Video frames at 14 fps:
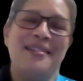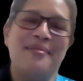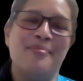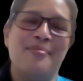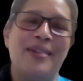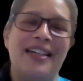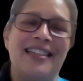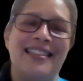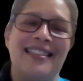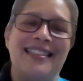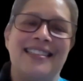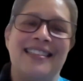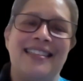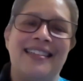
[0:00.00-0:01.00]
But
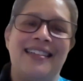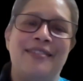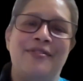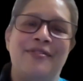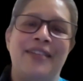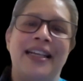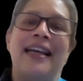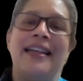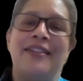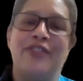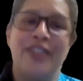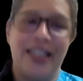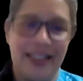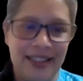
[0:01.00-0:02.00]
when I
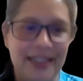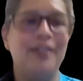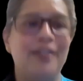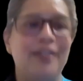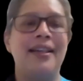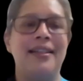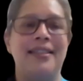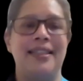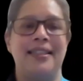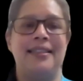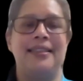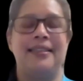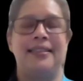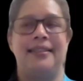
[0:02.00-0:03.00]
really look at
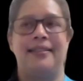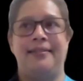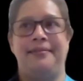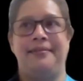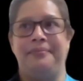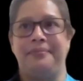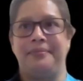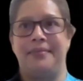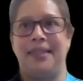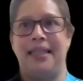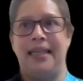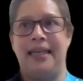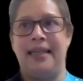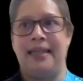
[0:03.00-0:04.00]
it,
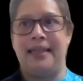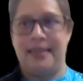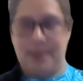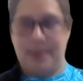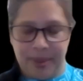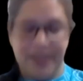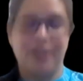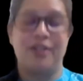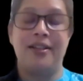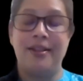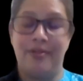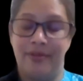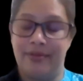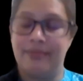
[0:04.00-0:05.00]

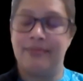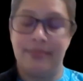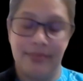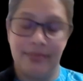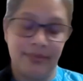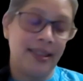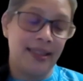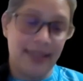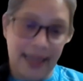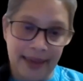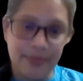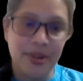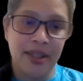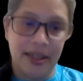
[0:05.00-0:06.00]
especially the
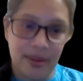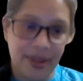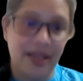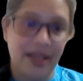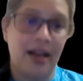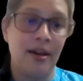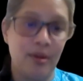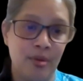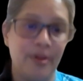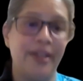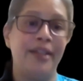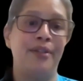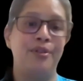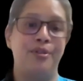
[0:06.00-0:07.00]
times that we are
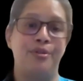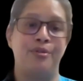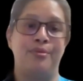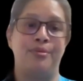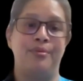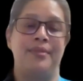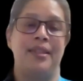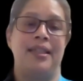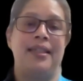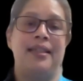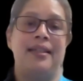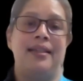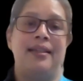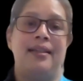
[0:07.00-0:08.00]
going through,
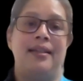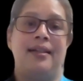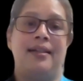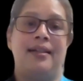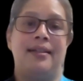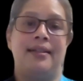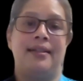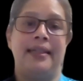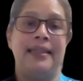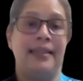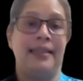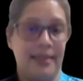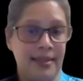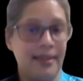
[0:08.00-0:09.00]

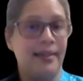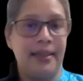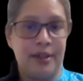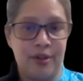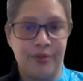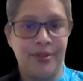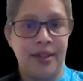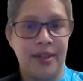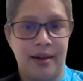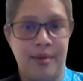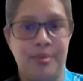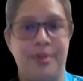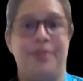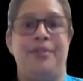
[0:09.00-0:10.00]
it is the need of the
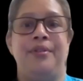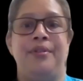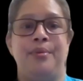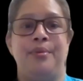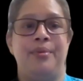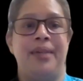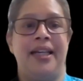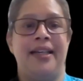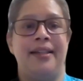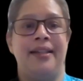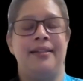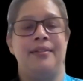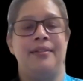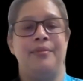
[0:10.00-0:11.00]
hour where
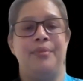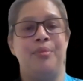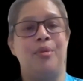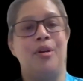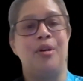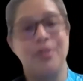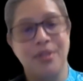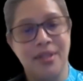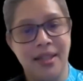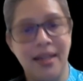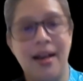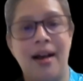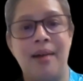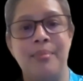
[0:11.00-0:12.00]
we want to
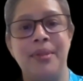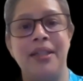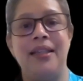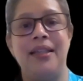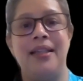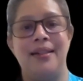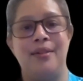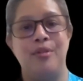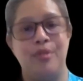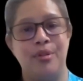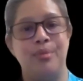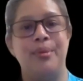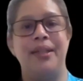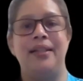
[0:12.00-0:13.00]
see harmony and
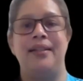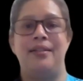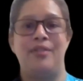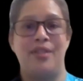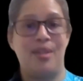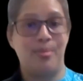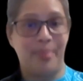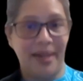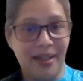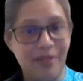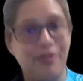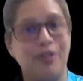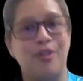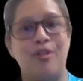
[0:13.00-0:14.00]
goodwill and
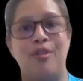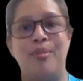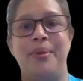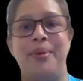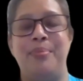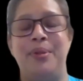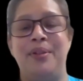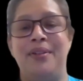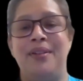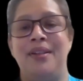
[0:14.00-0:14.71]
respect for all people,